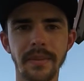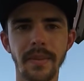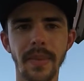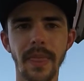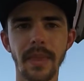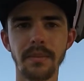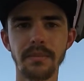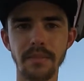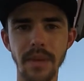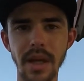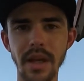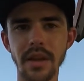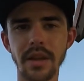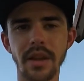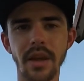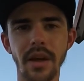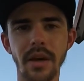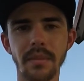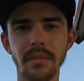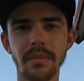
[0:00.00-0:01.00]
make
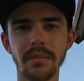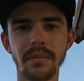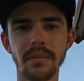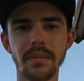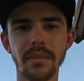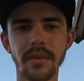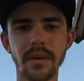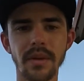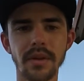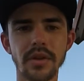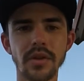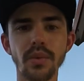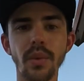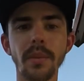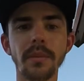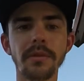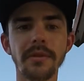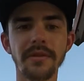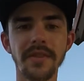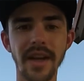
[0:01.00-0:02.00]
them
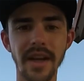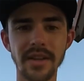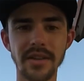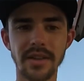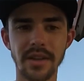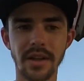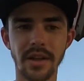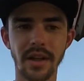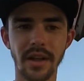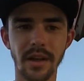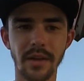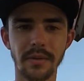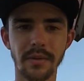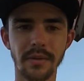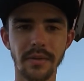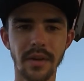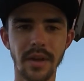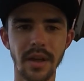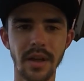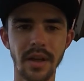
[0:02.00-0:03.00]
swim fast enough
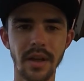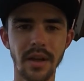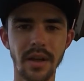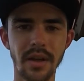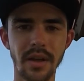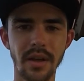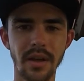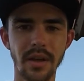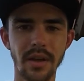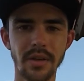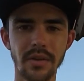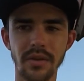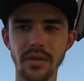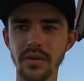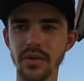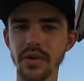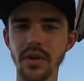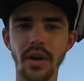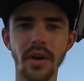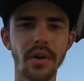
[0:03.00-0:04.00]
to
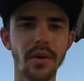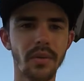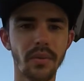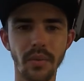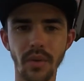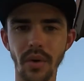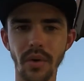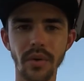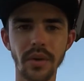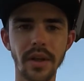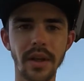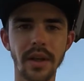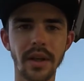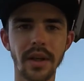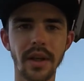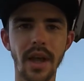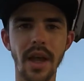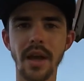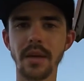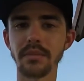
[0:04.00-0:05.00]
start
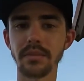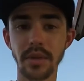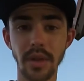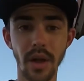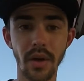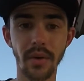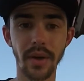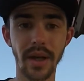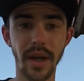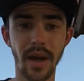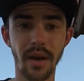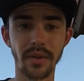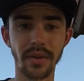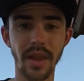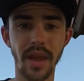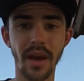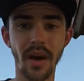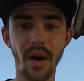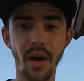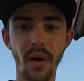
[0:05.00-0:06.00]
rolling and blowing out.
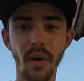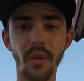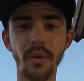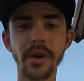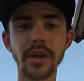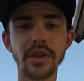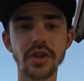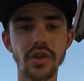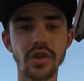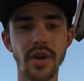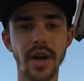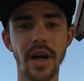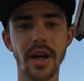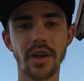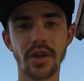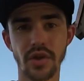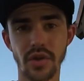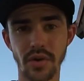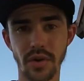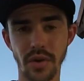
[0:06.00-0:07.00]
They always
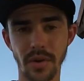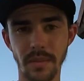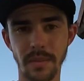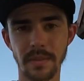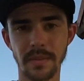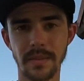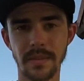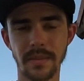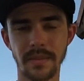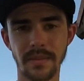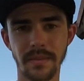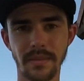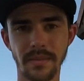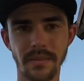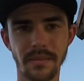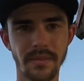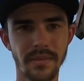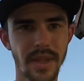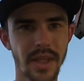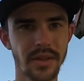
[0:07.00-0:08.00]
track true.
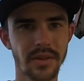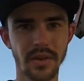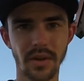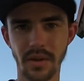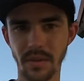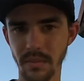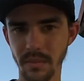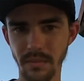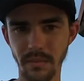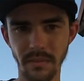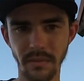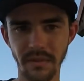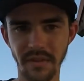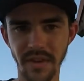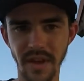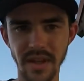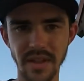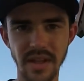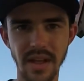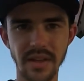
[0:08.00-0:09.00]
So
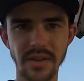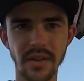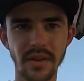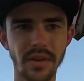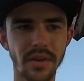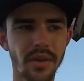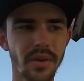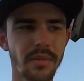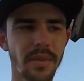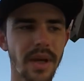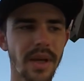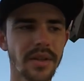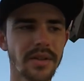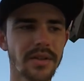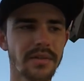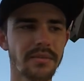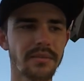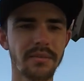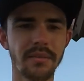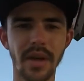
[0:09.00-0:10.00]
fantastic little
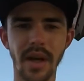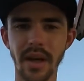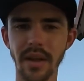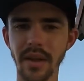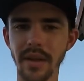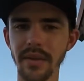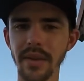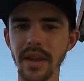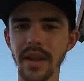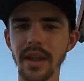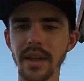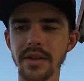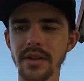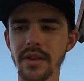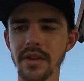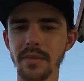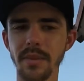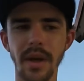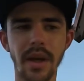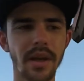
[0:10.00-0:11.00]
baits. I love that they
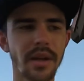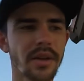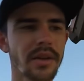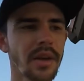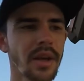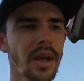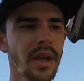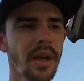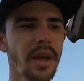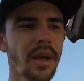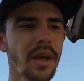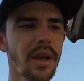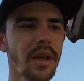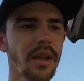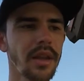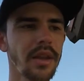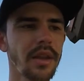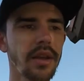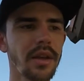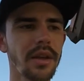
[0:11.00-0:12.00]
suspend.
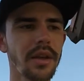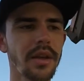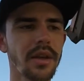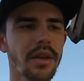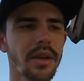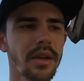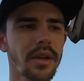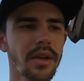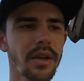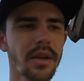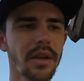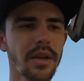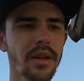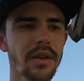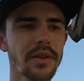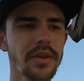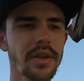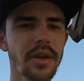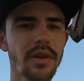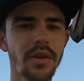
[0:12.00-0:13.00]
The
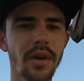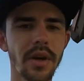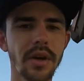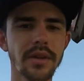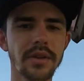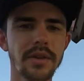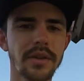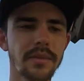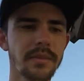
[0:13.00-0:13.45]
Z cranks,